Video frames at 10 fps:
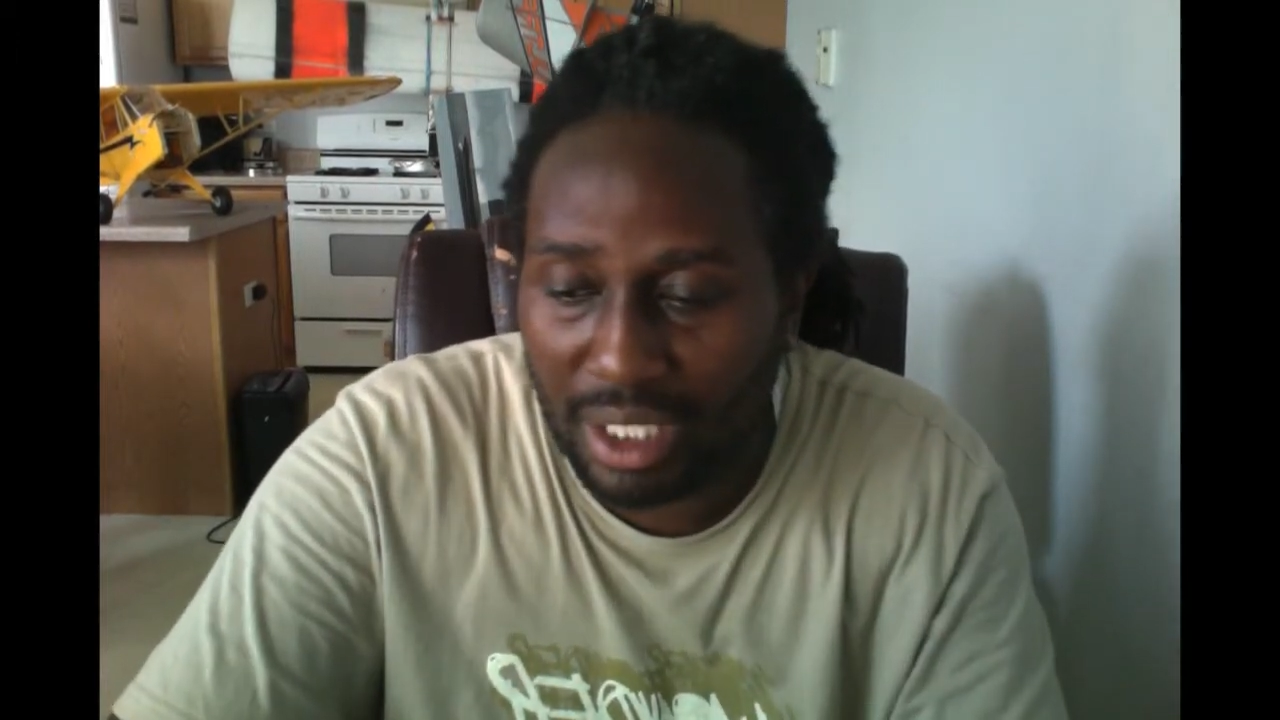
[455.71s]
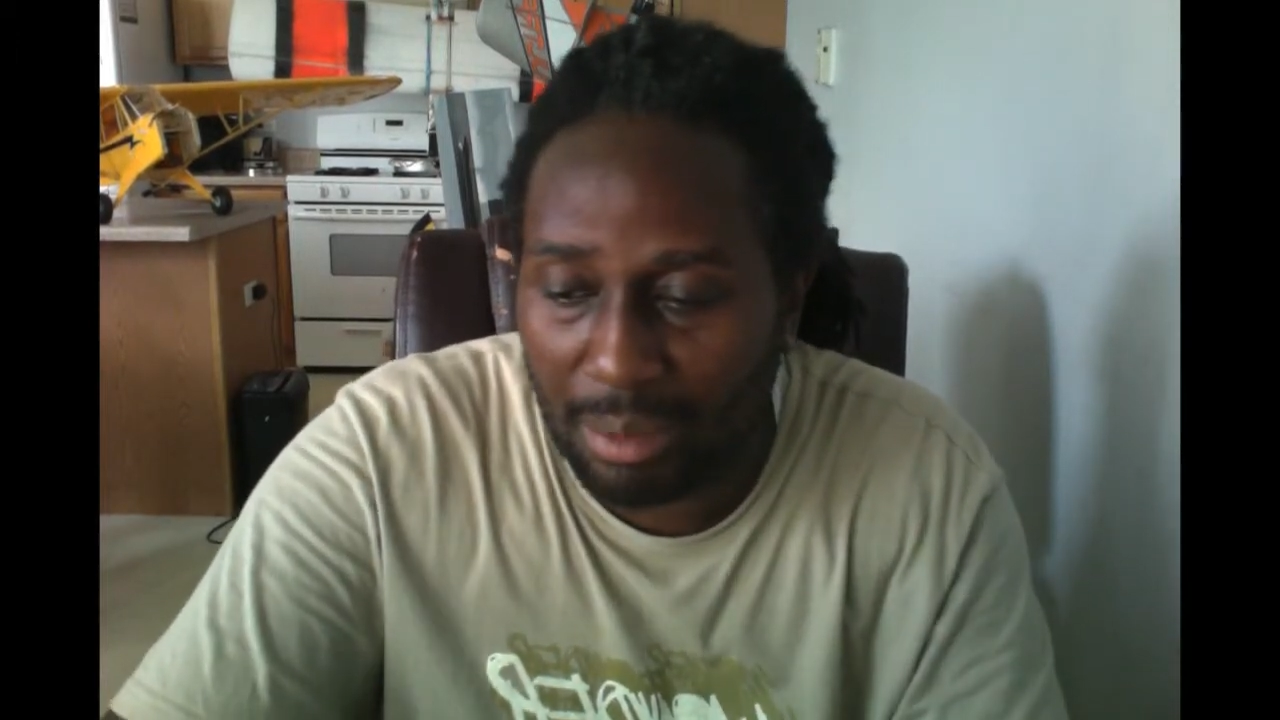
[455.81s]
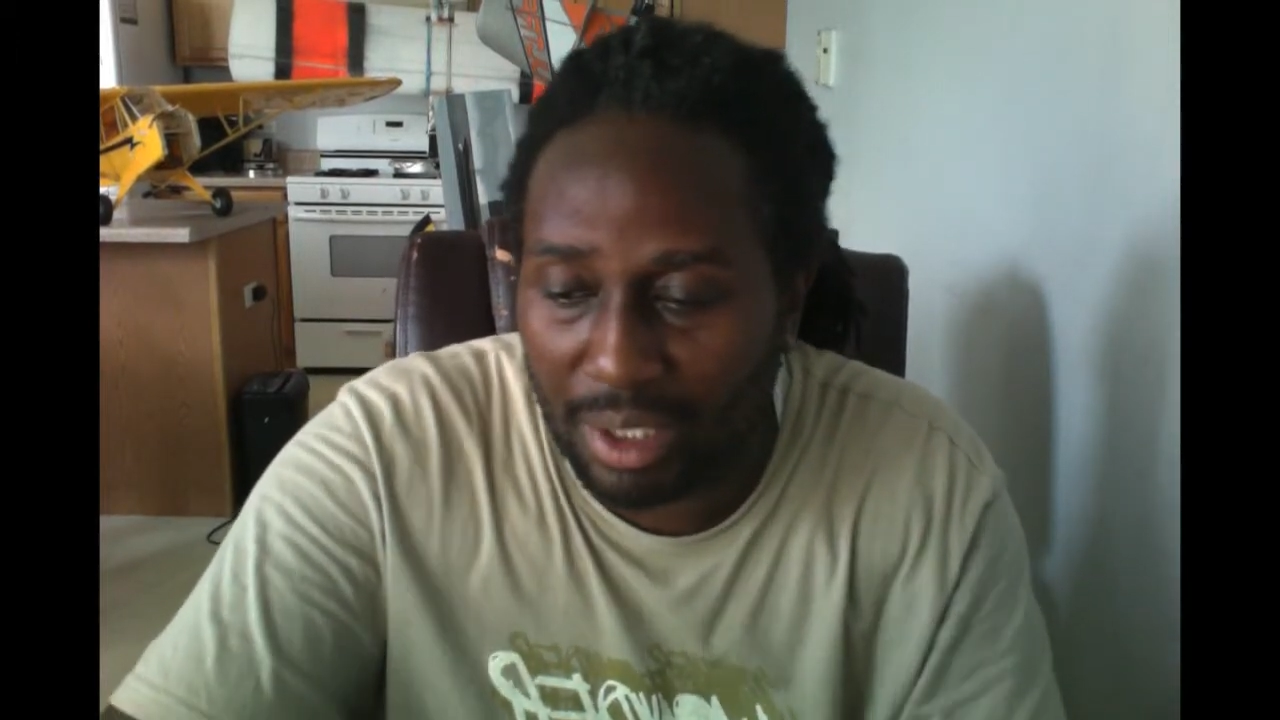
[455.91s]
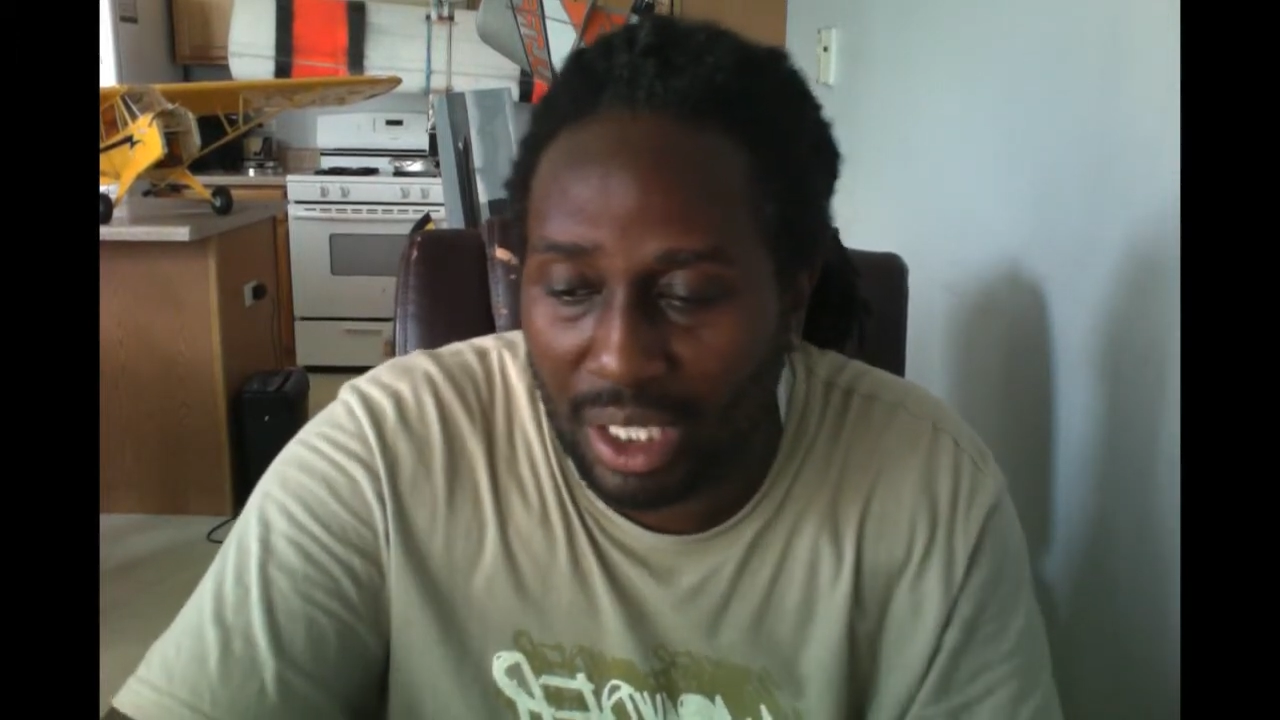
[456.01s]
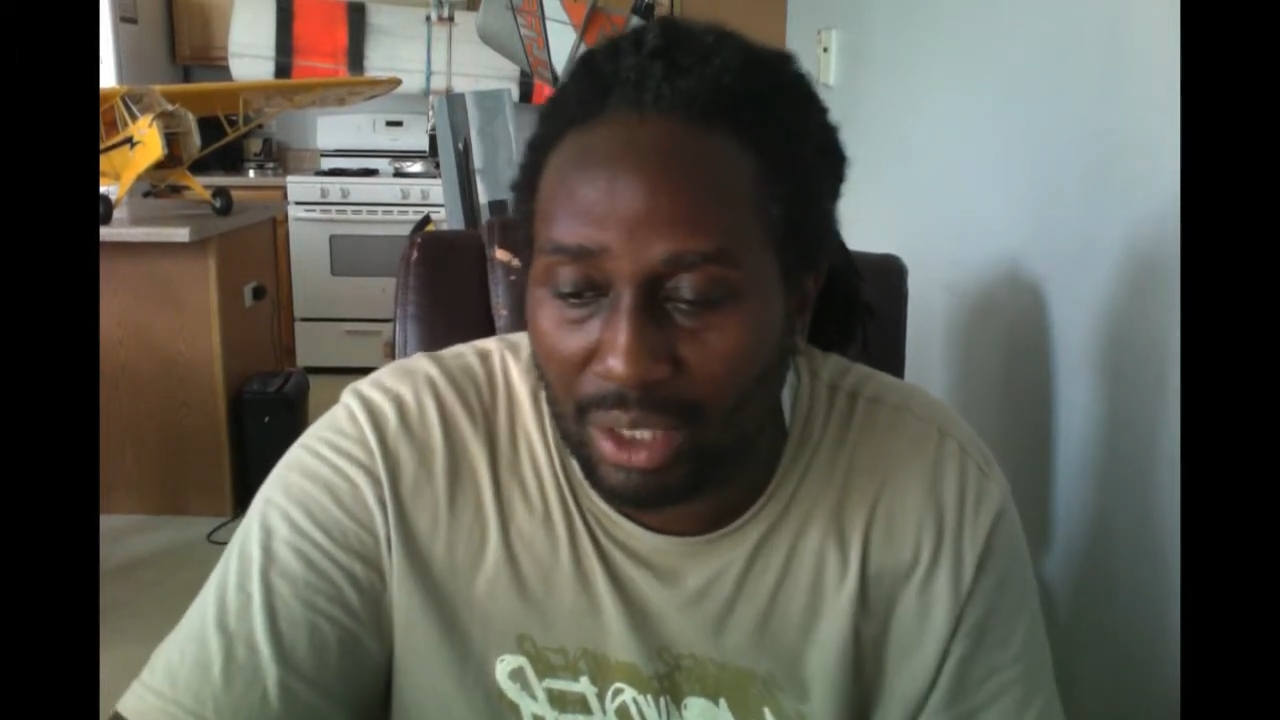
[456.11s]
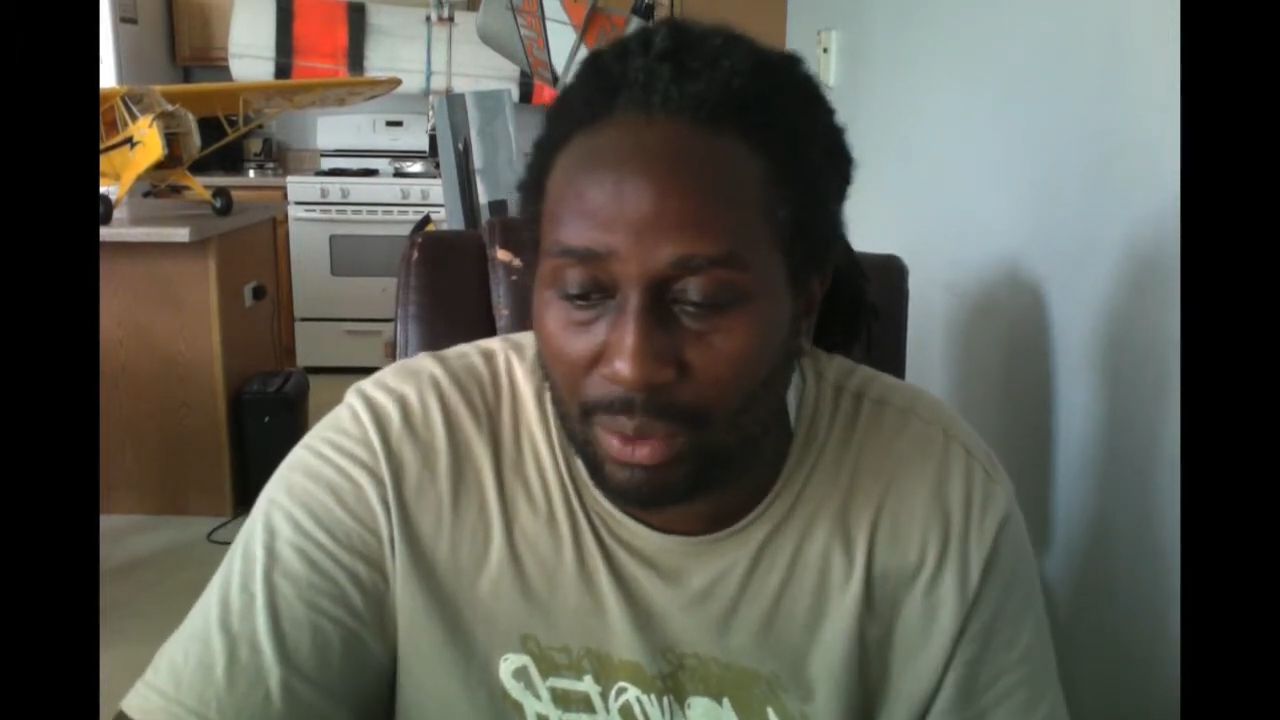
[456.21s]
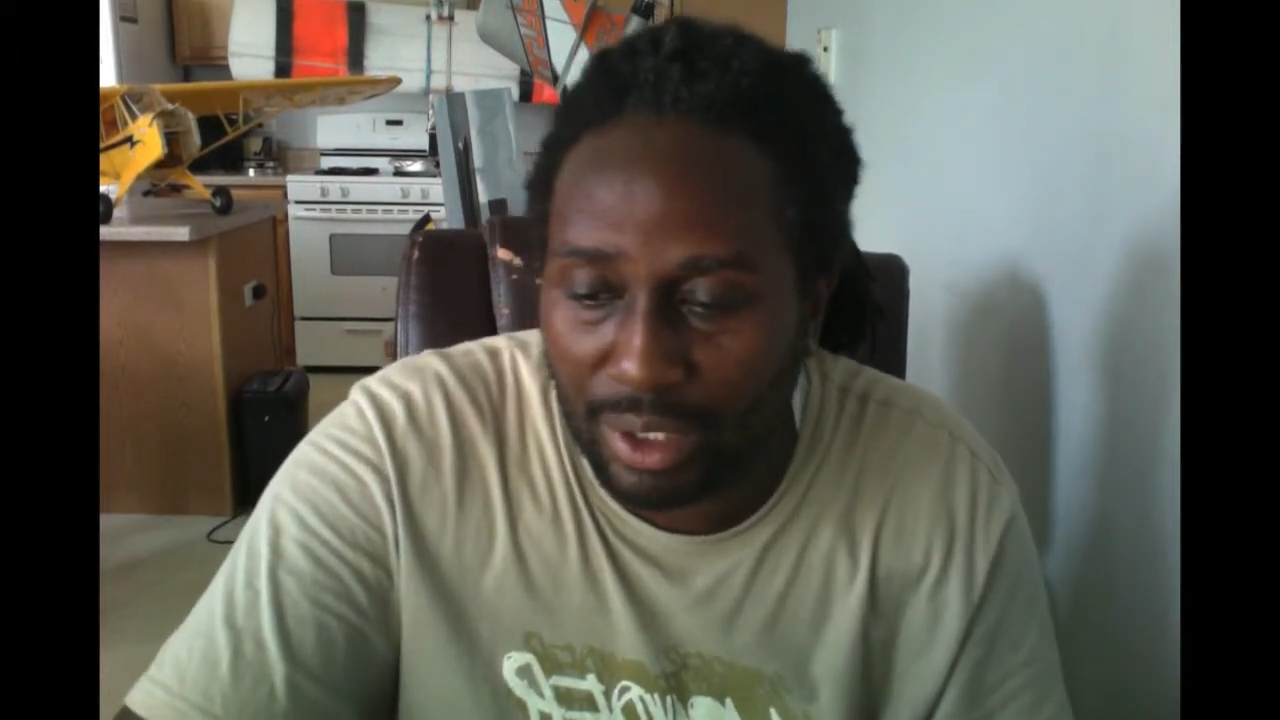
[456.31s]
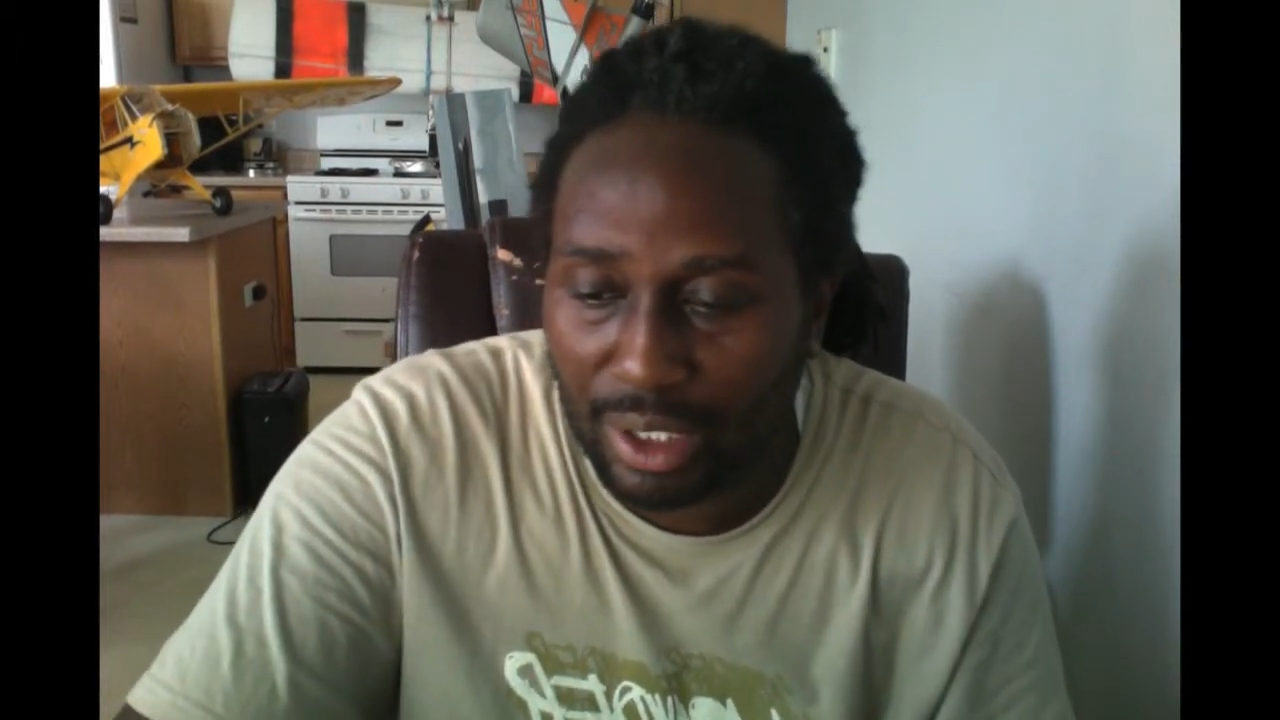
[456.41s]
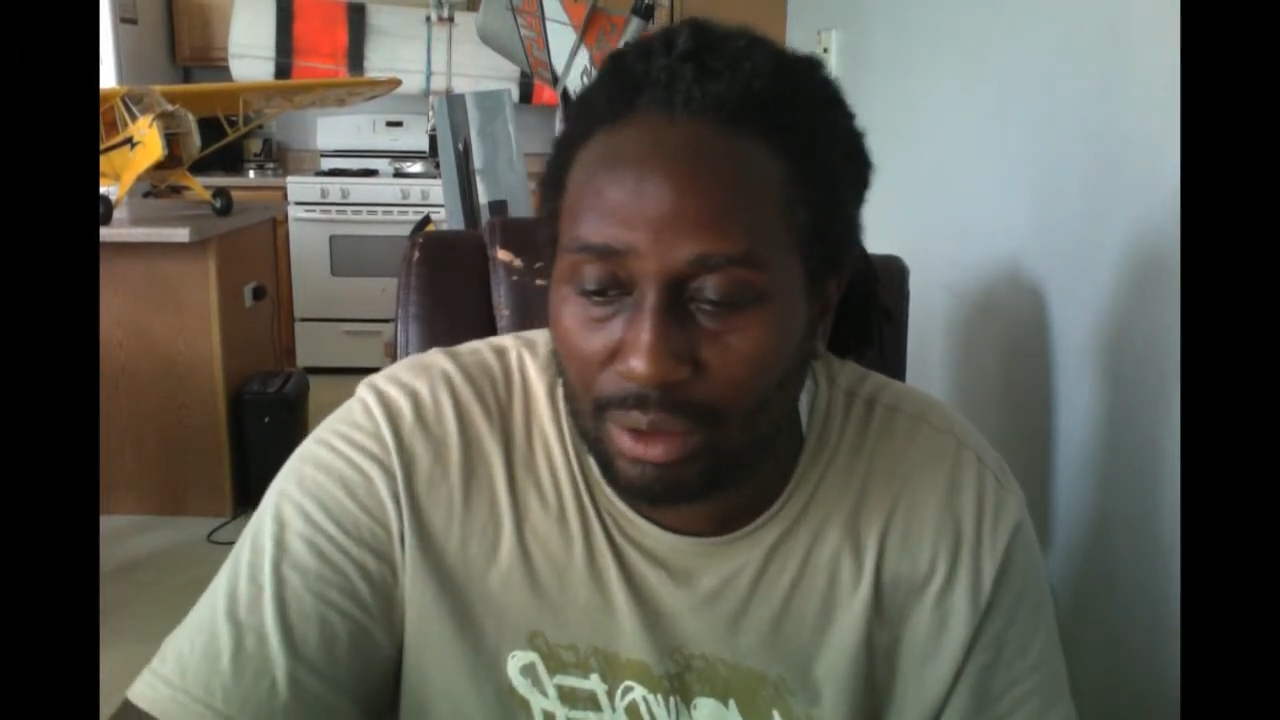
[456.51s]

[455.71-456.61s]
give me another one.